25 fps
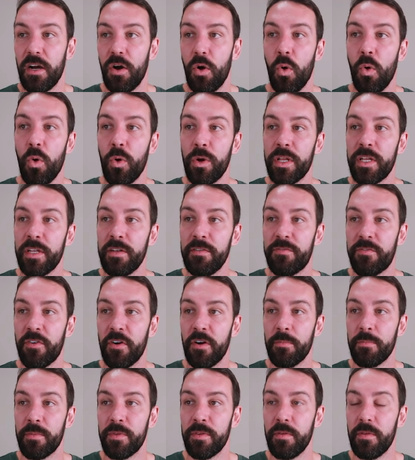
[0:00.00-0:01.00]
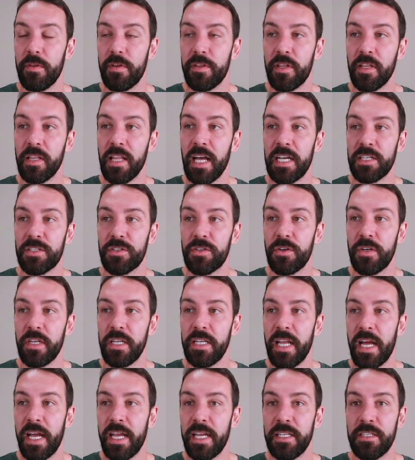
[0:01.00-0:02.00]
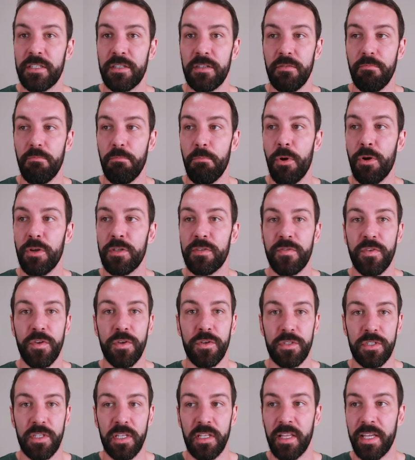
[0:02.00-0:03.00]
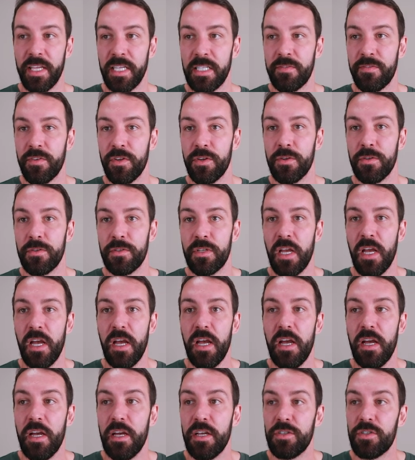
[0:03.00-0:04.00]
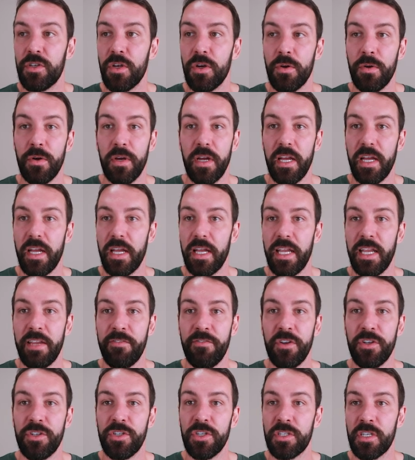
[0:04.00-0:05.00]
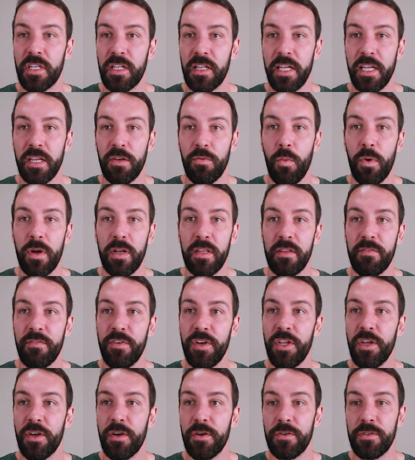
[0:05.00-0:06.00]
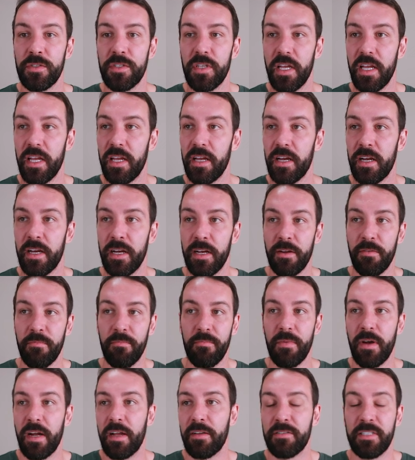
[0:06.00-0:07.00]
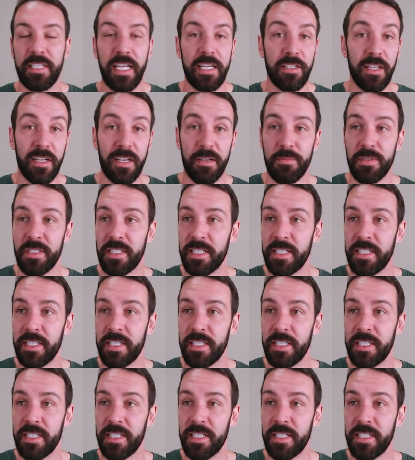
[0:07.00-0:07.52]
ordered from the last 30 days, most views to least views. So if you just click one of the videos, it sounds like I'm